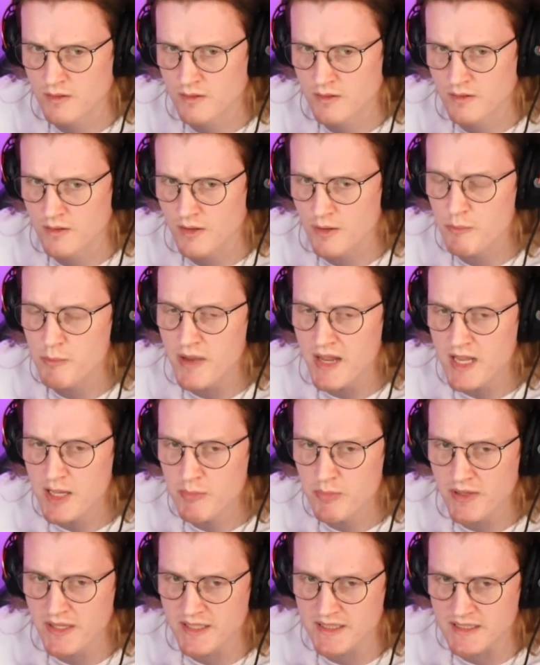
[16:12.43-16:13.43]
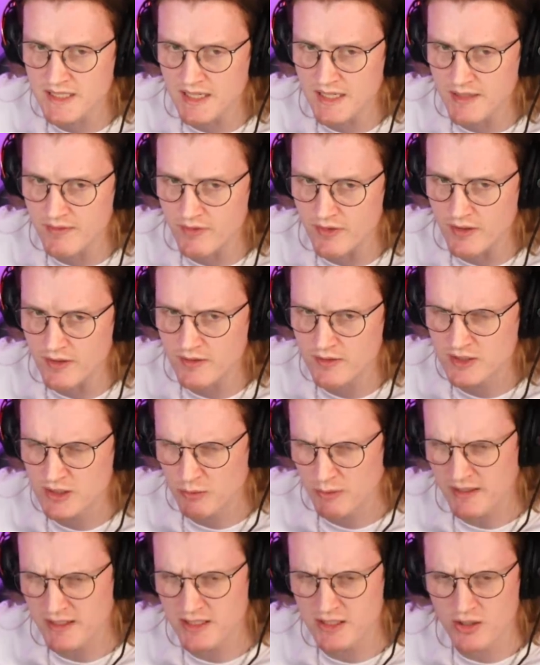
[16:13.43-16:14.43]
The baby is Ava. So
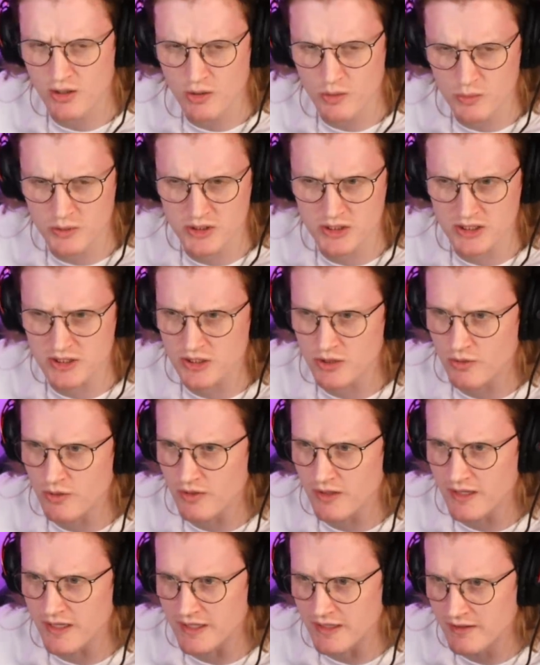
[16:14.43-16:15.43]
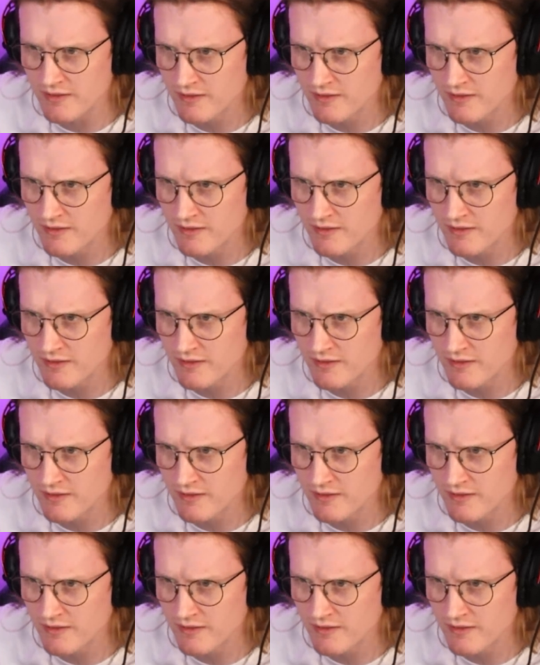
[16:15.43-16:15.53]
wait, the dog was just talking.